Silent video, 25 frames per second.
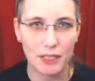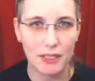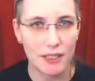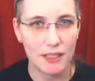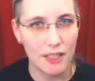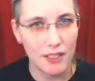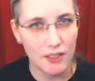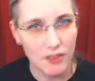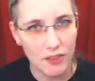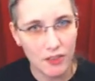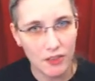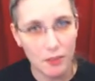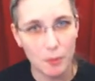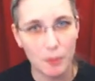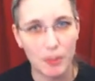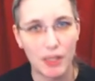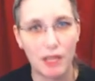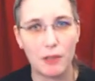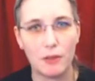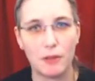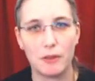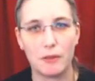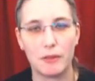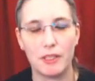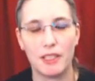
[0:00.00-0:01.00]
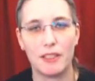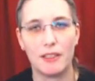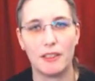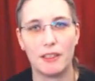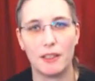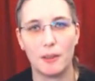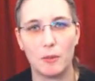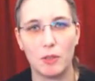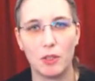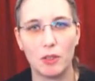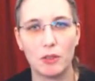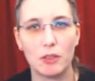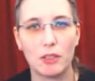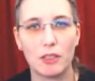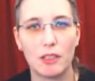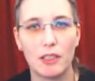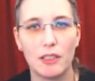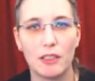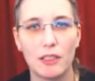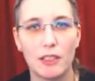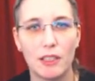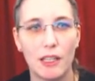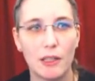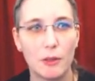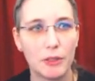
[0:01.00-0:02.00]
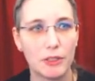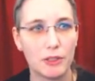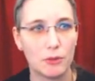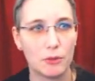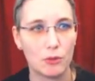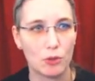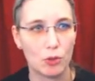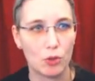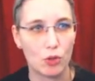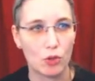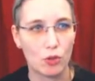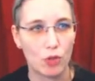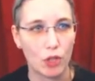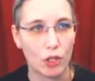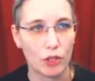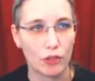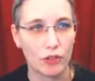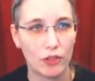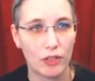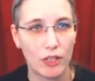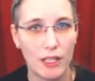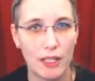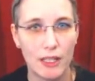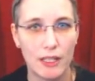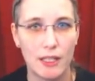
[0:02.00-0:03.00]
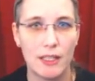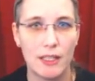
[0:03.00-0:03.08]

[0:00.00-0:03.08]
this is a boundary that i'm not allowing you to cross